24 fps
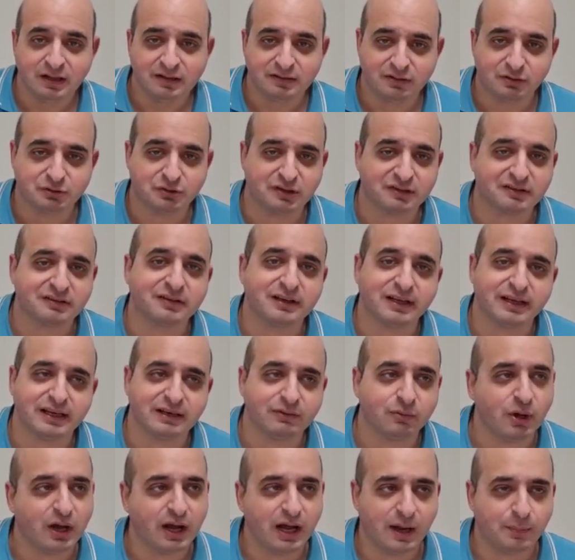So just
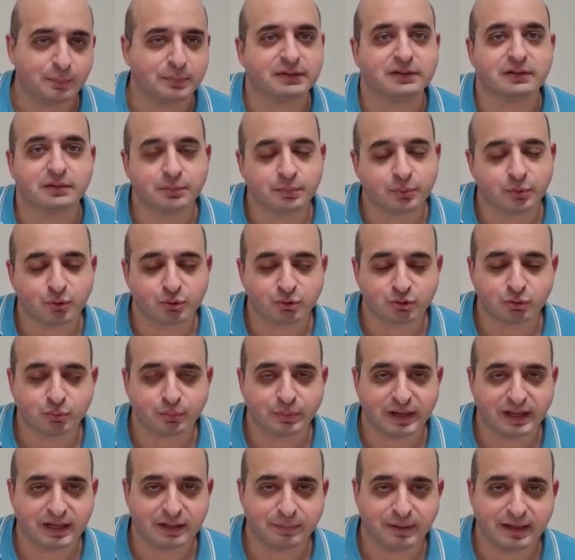like what happened in Porto
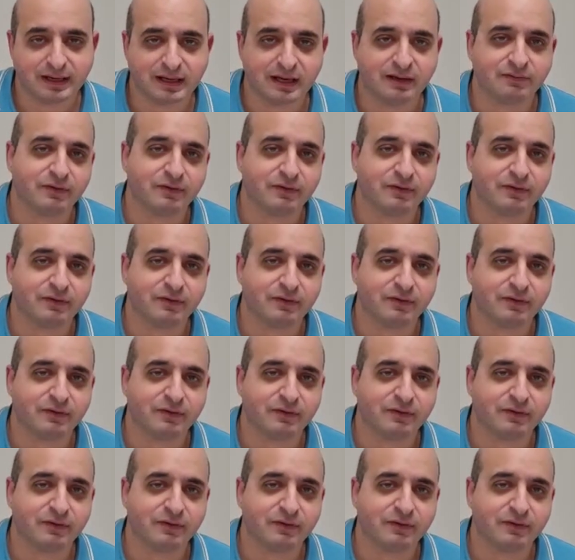Peri Peri,